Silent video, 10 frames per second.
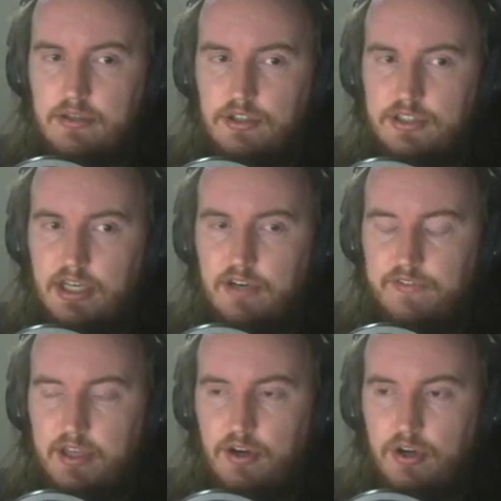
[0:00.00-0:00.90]
herself,
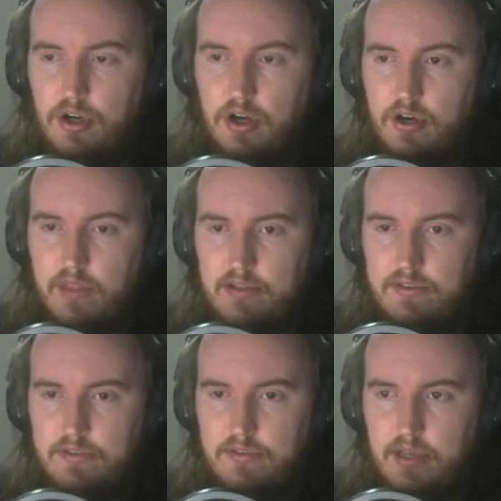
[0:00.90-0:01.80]
the hero card, and
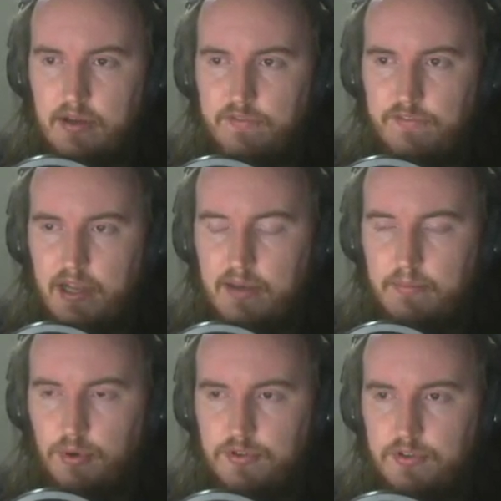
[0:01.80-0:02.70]
that's fairly
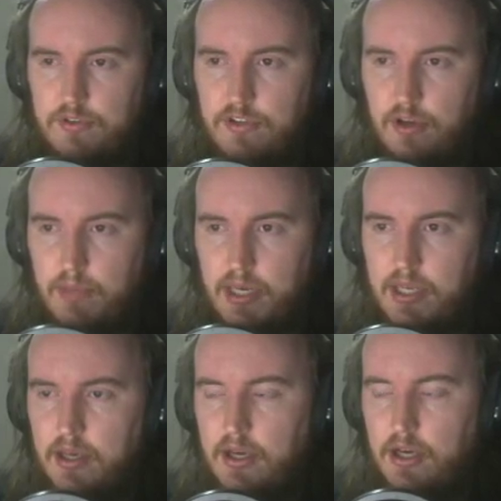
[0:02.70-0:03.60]
important, as not
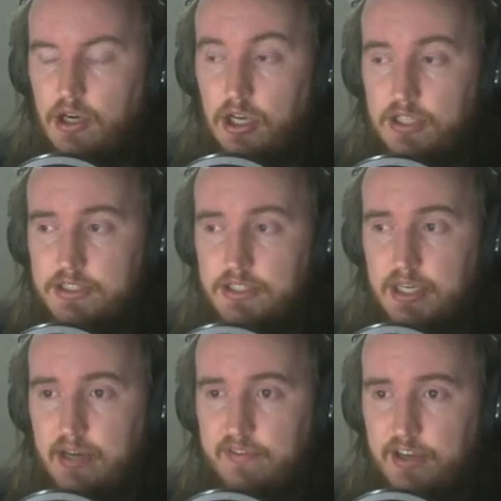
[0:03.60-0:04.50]
many classes are
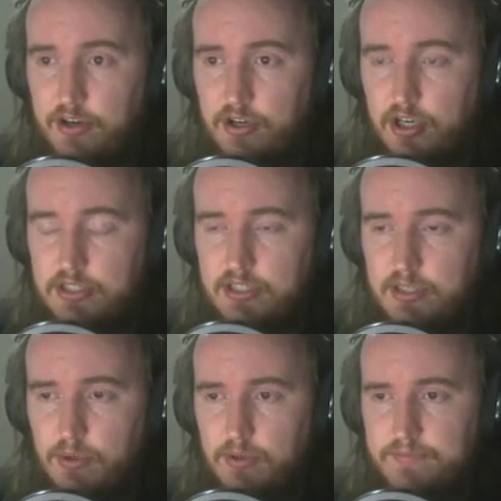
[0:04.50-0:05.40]
going to have hero cards
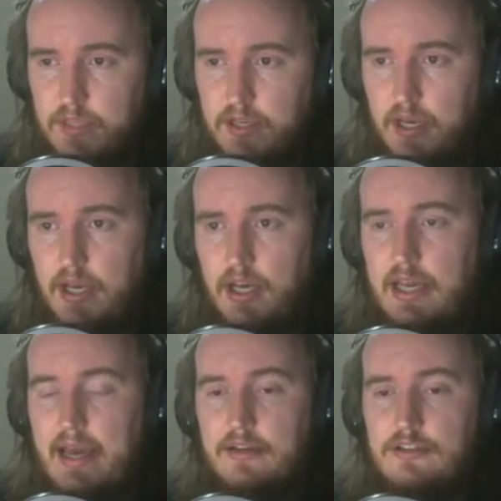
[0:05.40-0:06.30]
anymore.
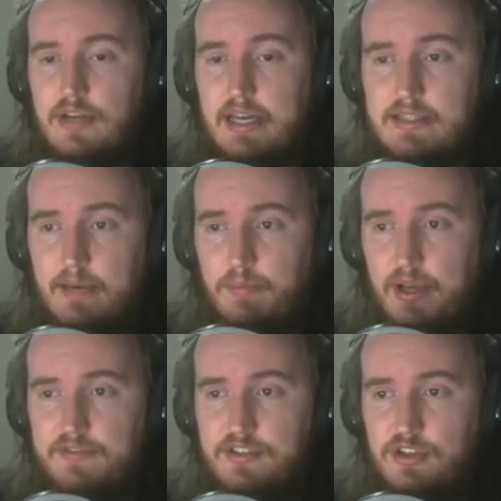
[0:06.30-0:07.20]
Okay, so next up we
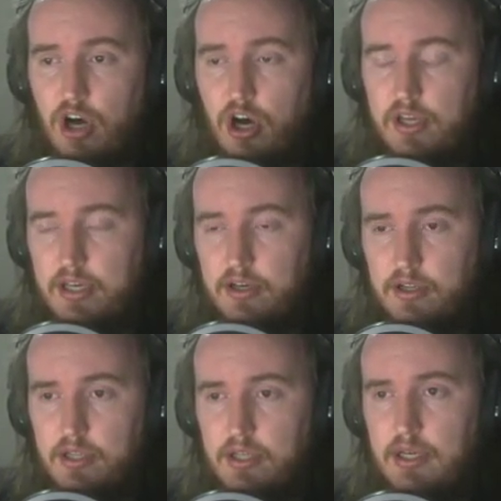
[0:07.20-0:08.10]
have
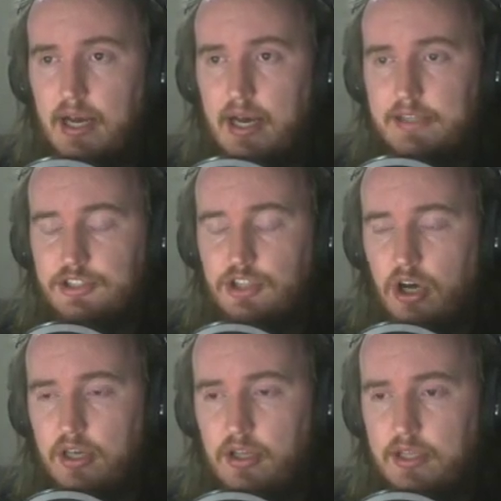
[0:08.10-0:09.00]
Scargill.
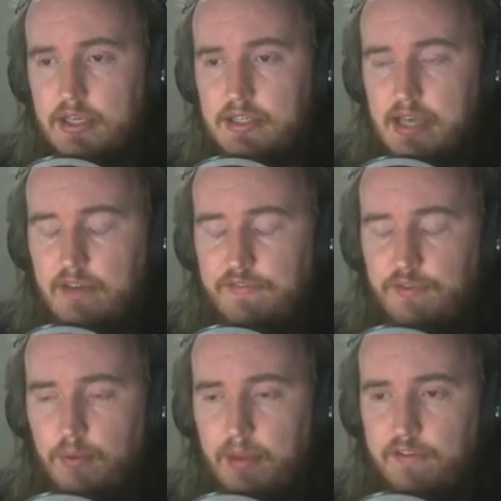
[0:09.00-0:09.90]
Scargill is a
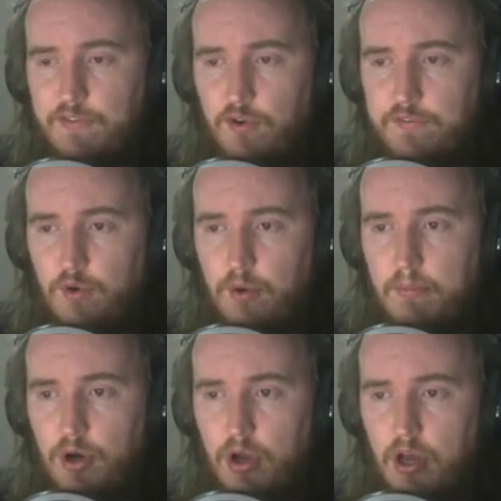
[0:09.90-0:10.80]
4-mana 4/4
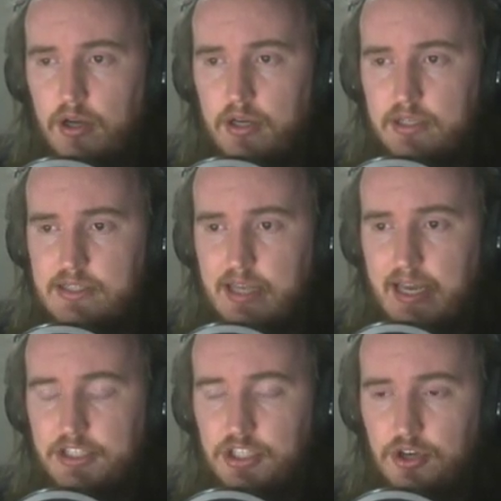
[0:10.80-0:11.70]
Murloc. It's a
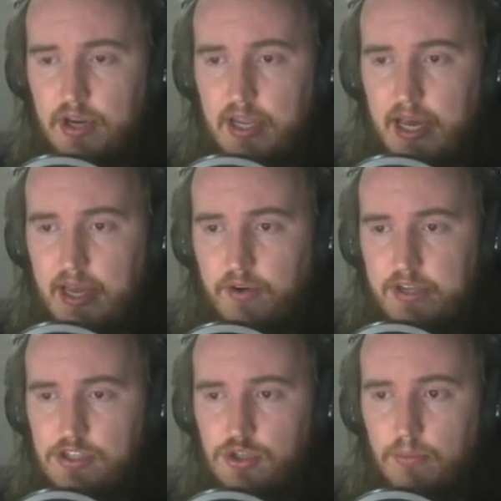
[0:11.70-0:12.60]
legendary, and it
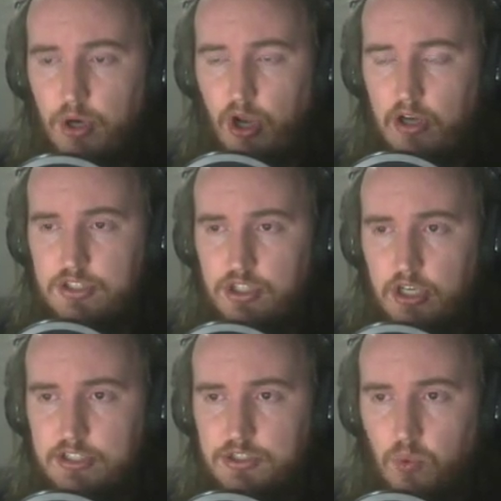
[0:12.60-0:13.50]
reads, your Murlocs
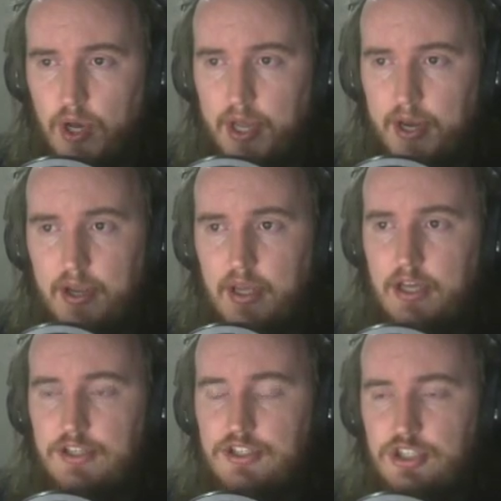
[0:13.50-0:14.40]
cost 1.
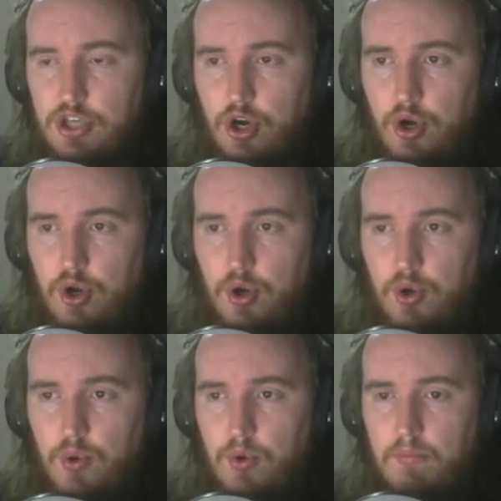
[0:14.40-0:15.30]

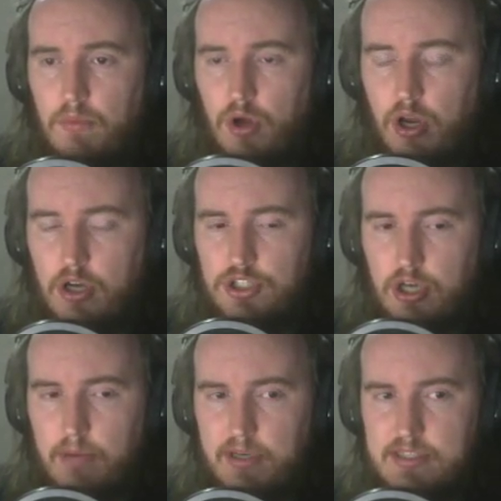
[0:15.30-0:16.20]
So Murloc
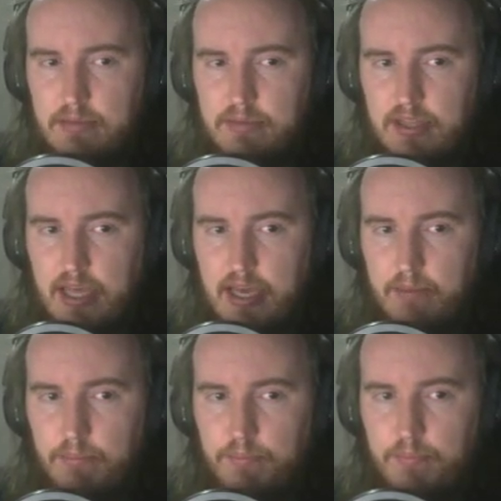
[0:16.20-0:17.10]
Shaman is something
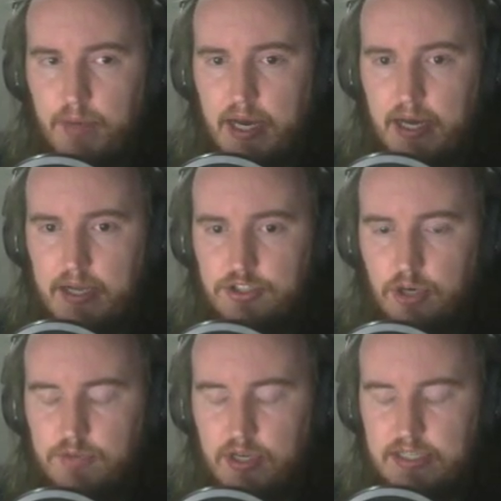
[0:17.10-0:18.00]
they
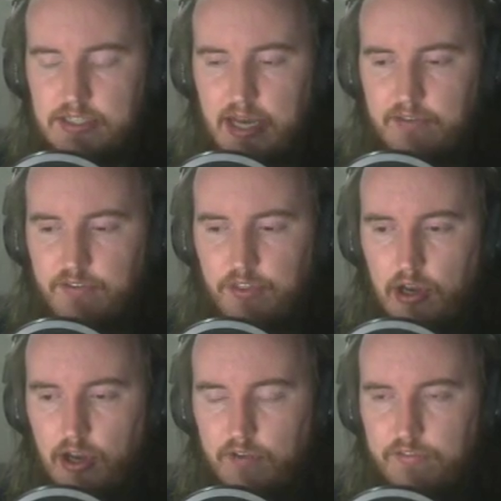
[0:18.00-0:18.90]
dropped on us kind of in
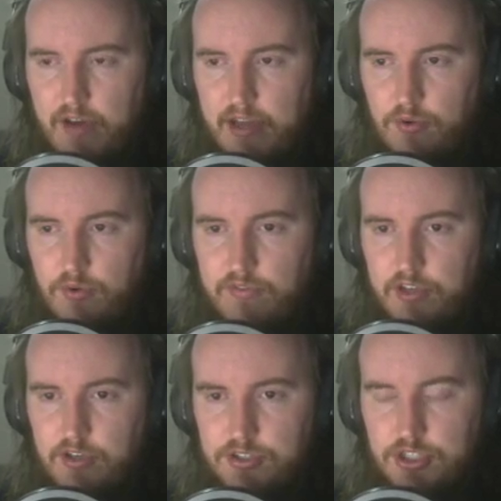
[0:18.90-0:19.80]
the final
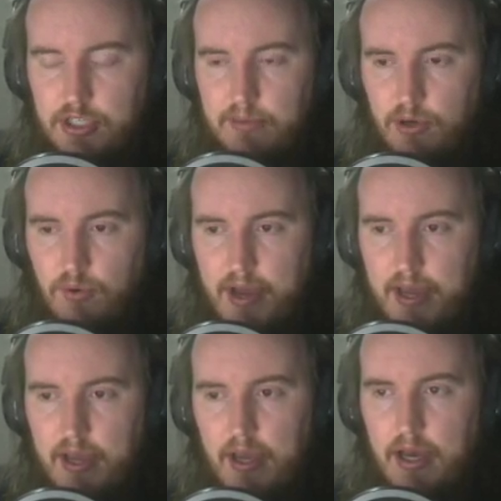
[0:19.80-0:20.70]
reveal stream in a
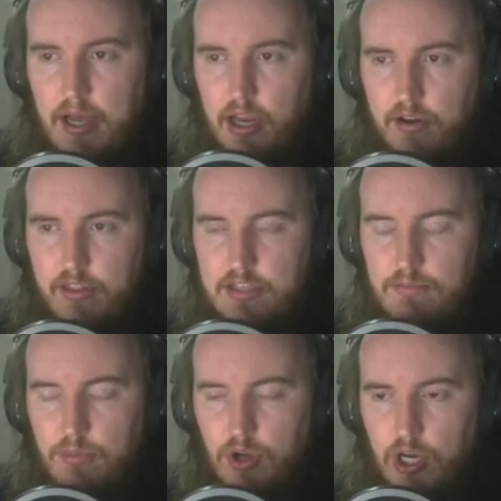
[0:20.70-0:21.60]
way. A lot of these
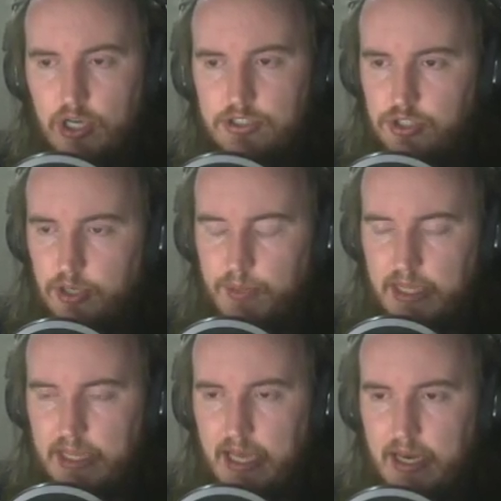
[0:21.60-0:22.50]
Murlocs
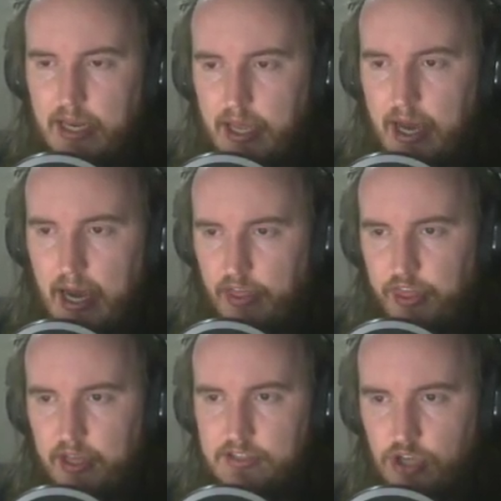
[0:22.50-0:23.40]
dropping then. I
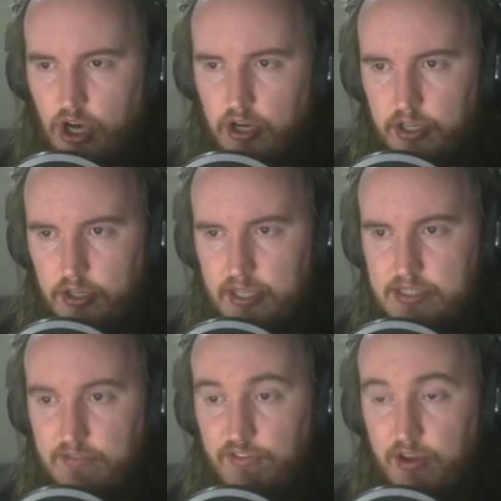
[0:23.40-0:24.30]
think Scargill
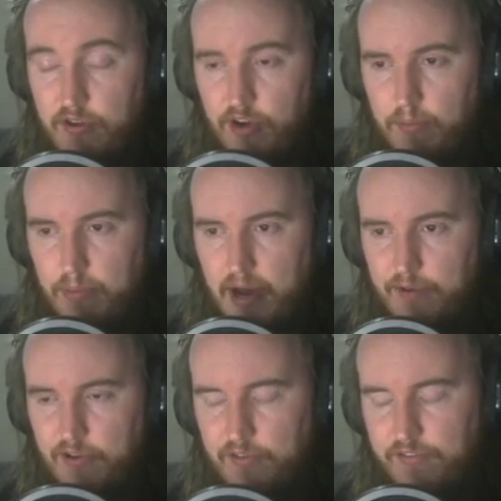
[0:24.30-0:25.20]
has a very, very
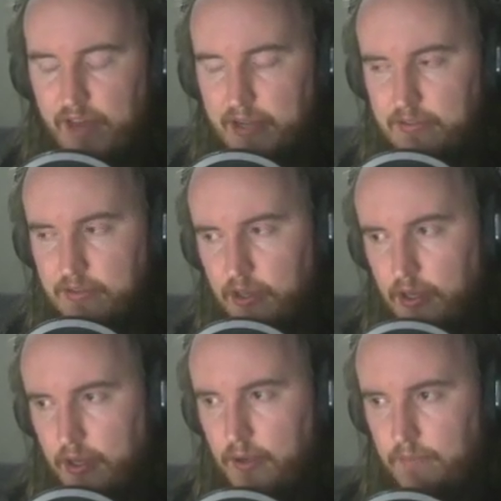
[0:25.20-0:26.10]
powerful effect.
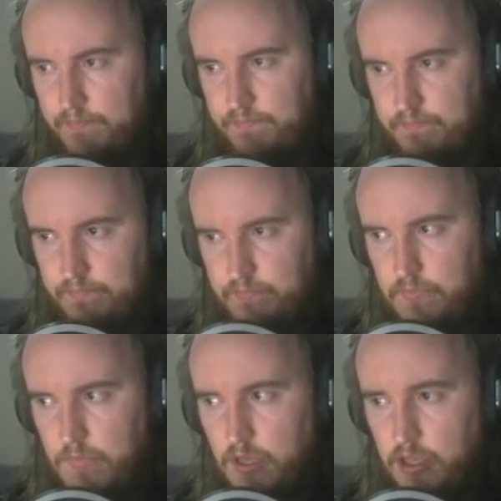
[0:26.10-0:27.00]

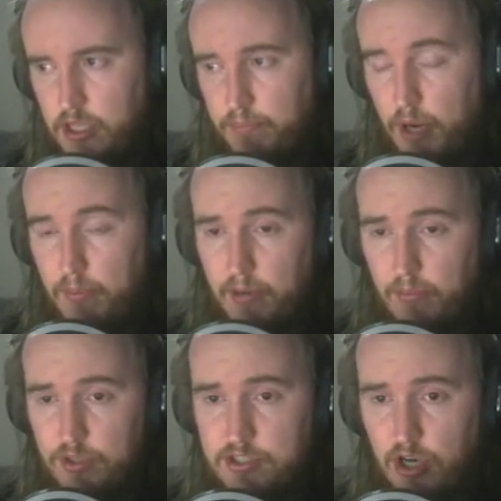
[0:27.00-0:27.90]
The
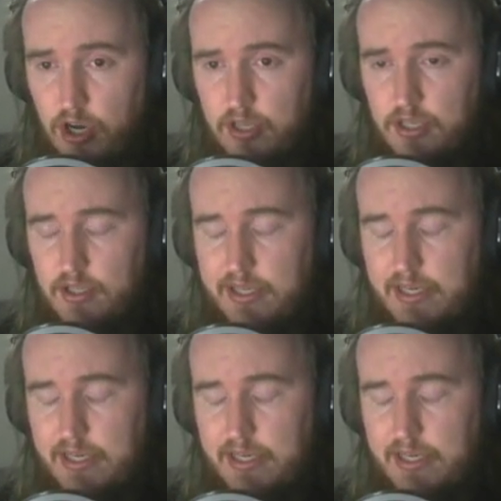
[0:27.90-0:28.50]
problem with Scargill